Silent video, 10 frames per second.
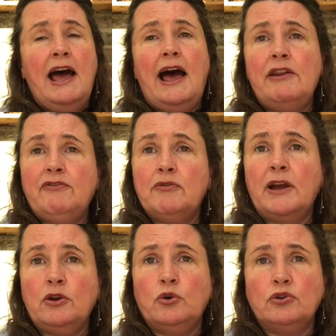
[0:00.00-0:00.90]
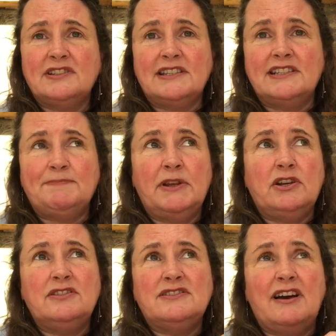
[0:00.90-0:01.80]
and for my courses,
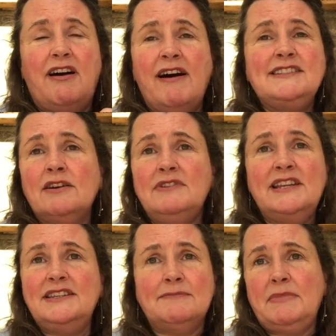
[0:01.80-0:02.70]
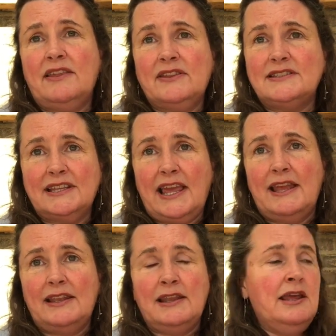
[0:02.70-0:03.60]
because I don't need to make this
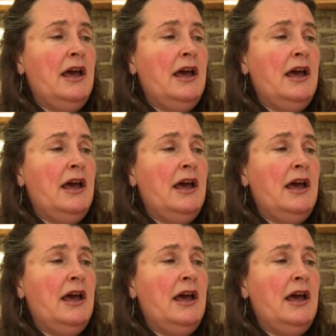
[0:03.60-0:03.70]
again.